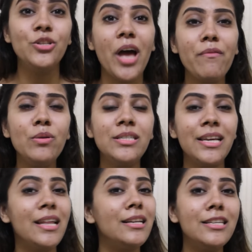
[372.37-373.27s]
So I would
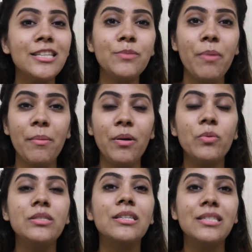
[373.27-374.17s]
say that this experiment
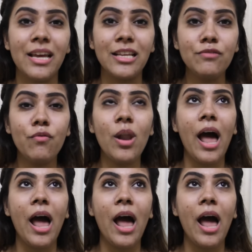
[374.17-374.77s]
was successful.